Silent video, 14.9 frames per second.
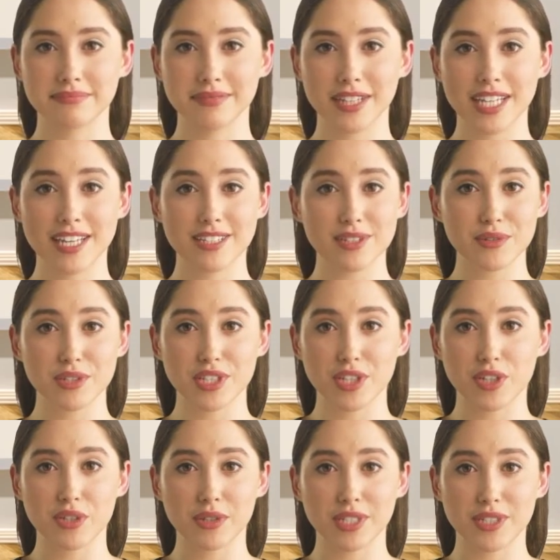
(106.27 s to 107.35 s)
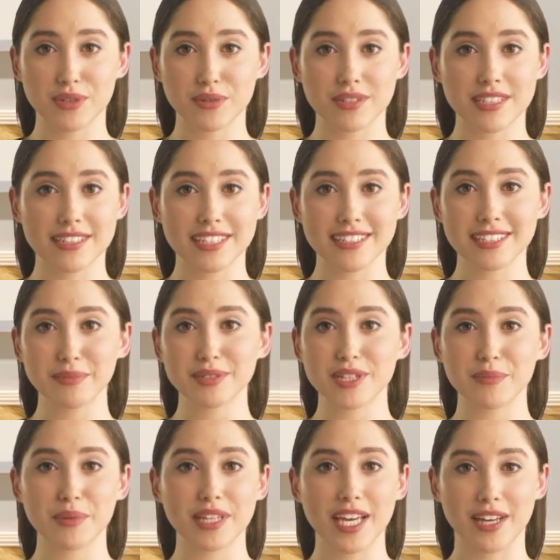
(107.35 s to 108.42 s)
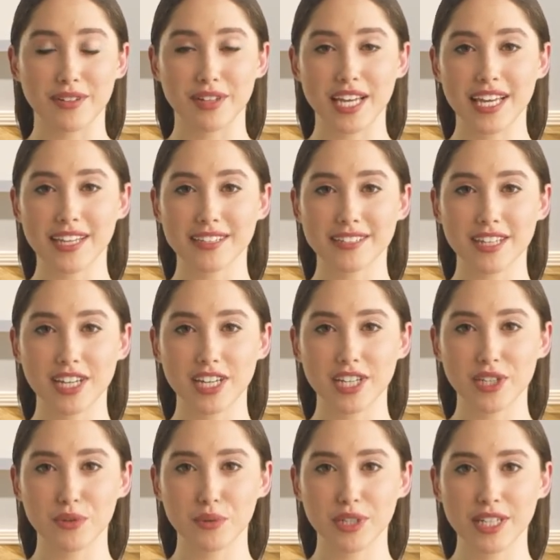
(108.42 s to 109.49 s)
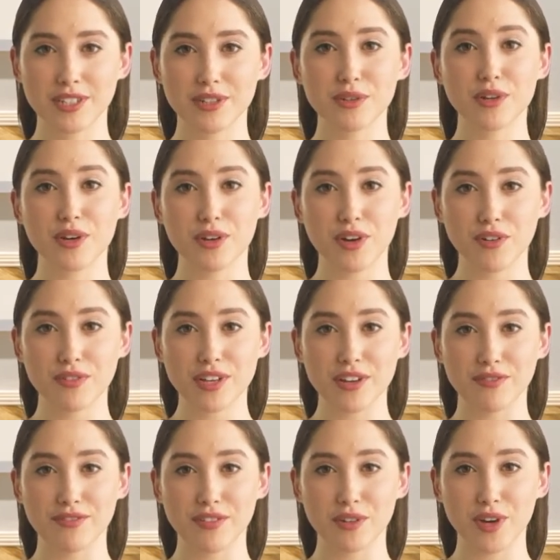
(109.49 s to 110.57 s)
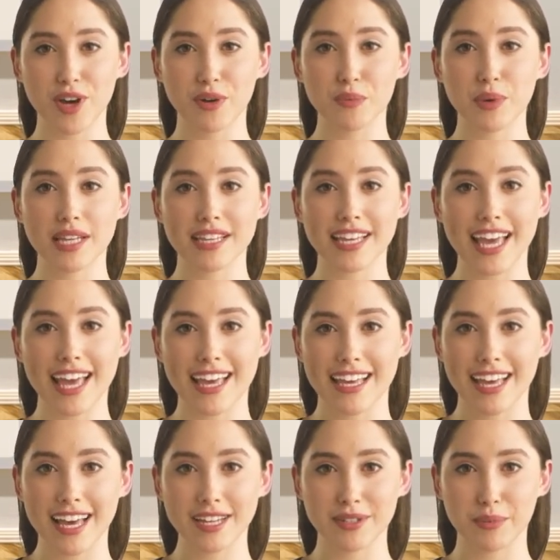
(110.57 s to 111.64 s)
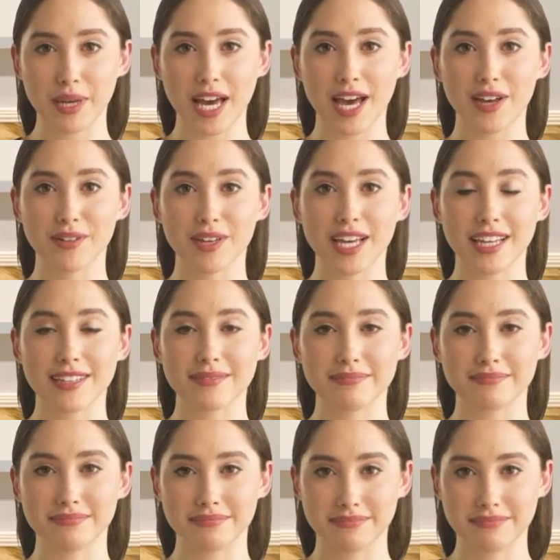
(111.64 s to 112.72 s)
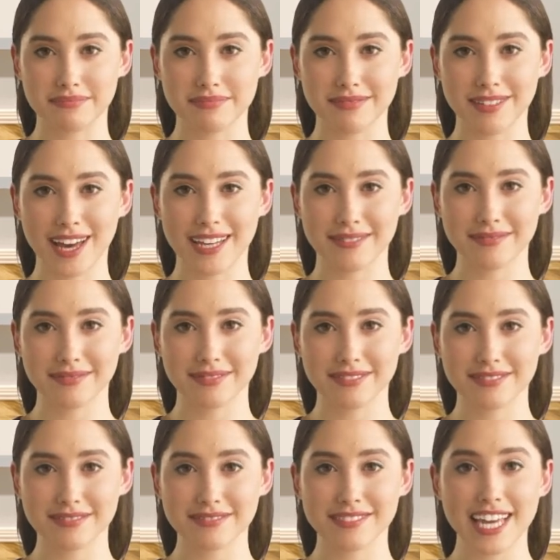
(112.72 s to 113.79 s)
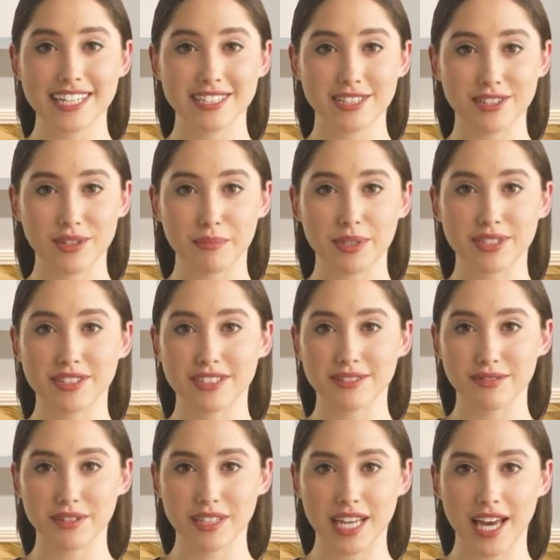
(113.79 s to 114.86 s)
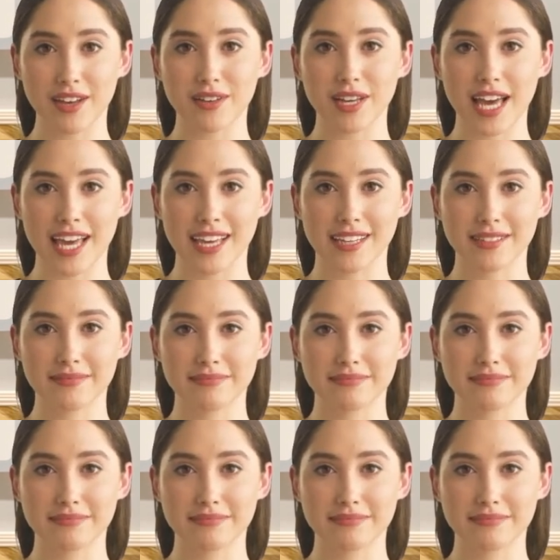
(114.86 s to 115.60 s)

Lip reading: Because you can only use this exception with IRAs, you will need to roll over your 401k into an IRA, then take distributions from the IRA.